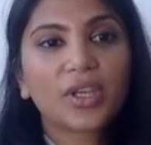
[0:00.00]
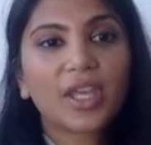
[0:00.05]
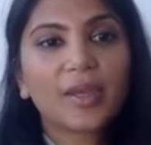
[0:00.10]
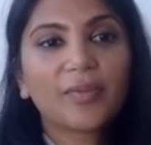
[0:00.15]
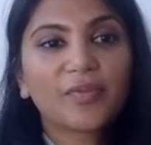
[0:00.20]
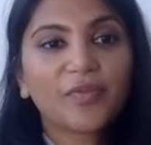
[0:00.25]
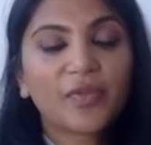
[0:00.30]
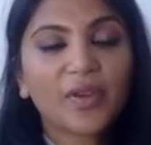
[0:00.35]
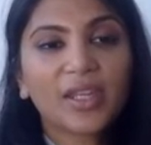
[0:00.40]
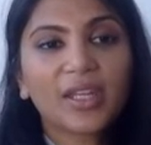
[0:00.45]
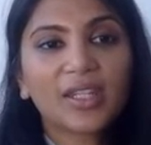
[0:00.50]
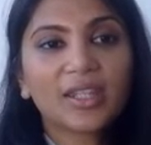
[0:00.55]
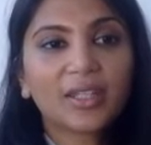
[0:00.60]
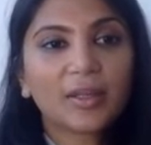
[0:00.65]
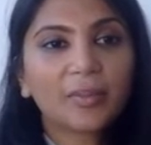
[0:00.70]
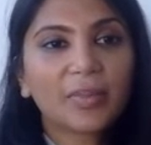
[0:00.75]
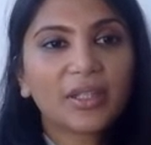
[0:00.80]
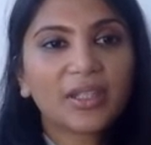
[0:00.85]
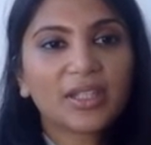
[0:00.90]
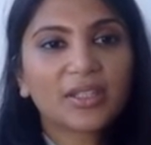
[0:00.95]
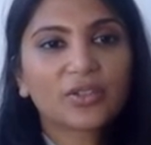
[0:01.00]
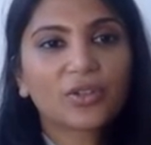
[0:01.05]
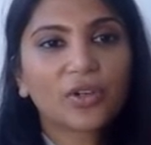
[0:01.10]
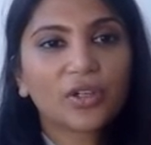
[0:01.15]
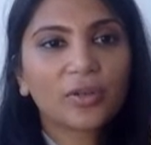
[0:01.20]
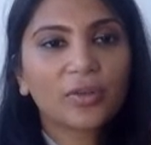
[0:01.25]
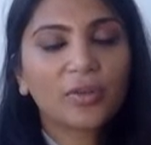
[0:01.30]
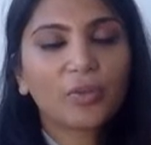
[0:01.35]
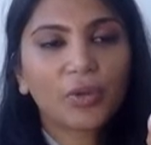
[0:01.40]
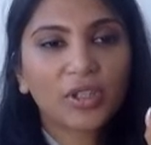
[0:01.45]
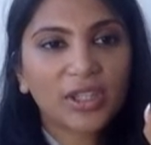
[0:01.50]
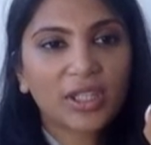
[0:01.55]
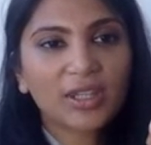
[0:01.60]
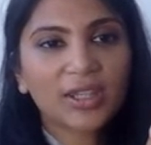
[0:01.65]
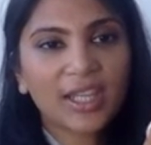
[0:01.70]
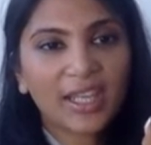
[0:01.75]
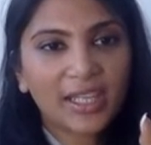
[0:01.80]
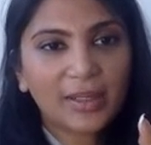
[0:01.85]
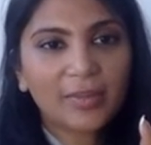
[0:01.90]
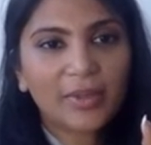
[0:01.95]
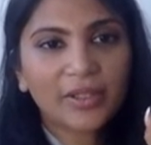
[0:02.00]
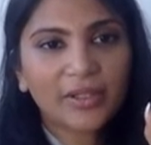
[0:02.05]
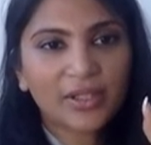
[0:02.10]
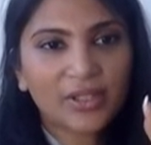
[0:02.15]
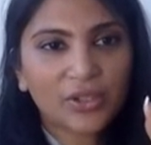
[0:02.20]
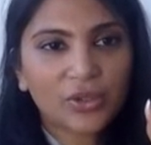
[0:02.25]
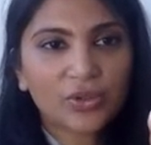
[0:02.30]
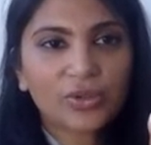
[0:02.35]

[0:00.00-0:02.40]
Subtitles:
Keep feeding them, but within the email, there's